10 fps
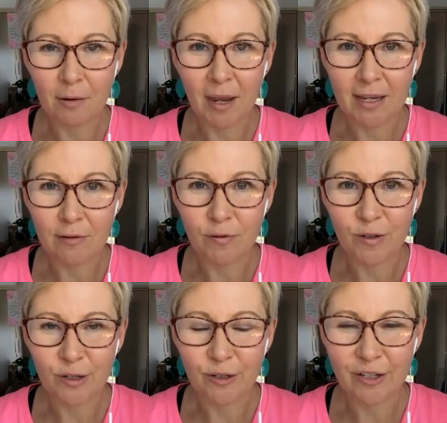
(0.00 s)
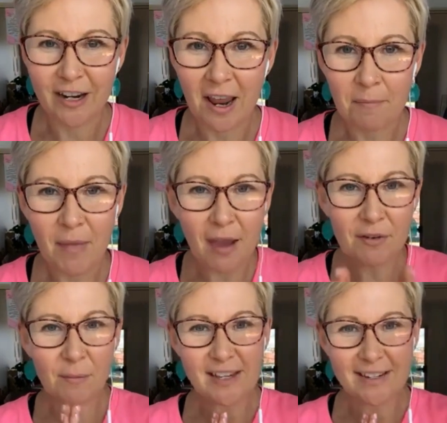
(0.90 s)
make a difference to today. Have
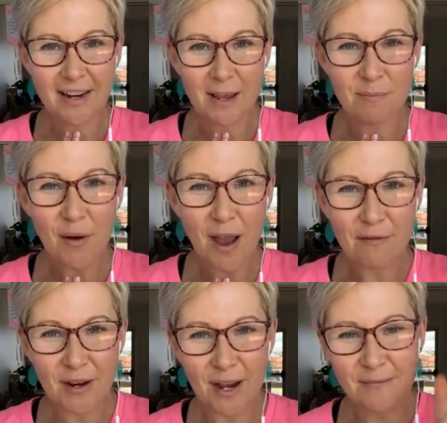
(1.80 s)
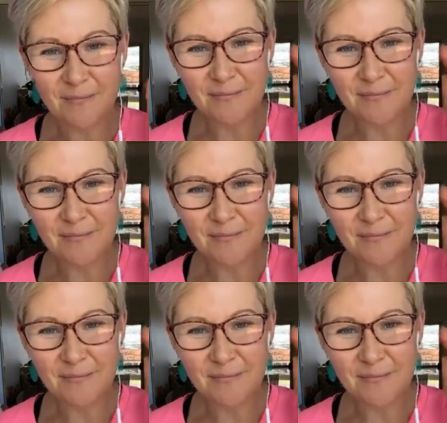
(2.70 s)
an amazing day. Bye for now.